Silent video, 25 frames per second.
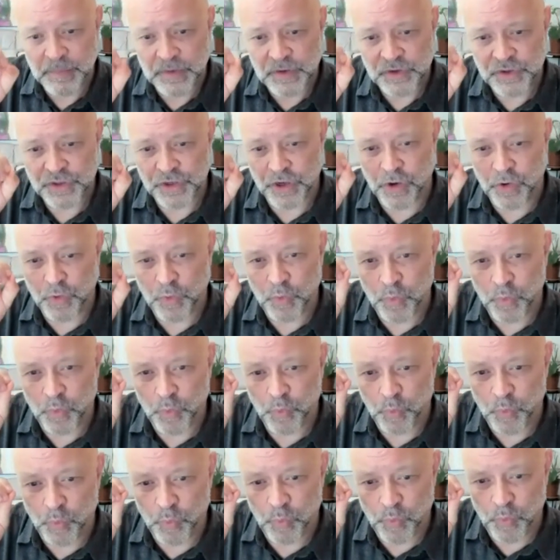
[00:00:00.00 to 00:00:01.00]
So
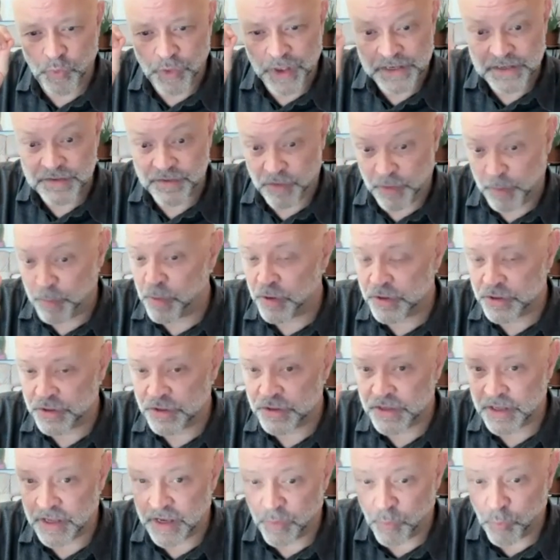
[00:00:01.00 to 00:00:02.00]
that's a very
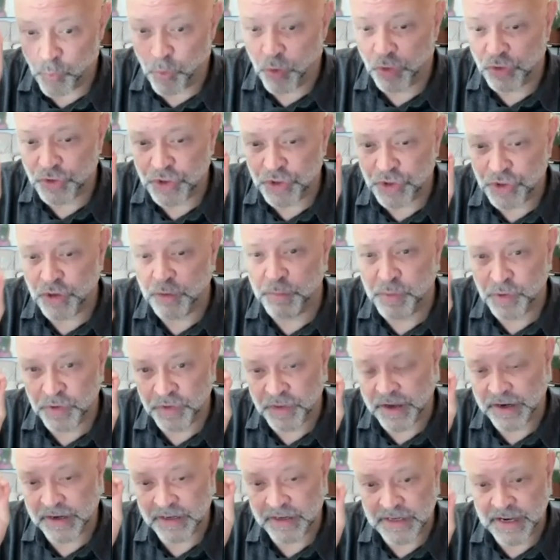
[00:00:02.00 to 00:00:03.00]
precious thing. What do you put
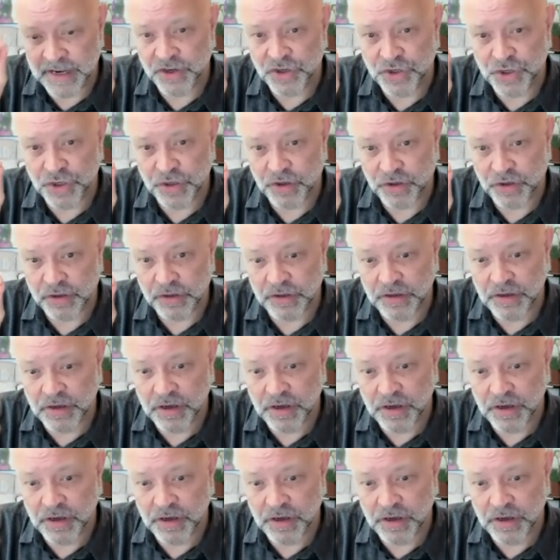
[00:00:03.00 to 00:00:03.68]
that attention on?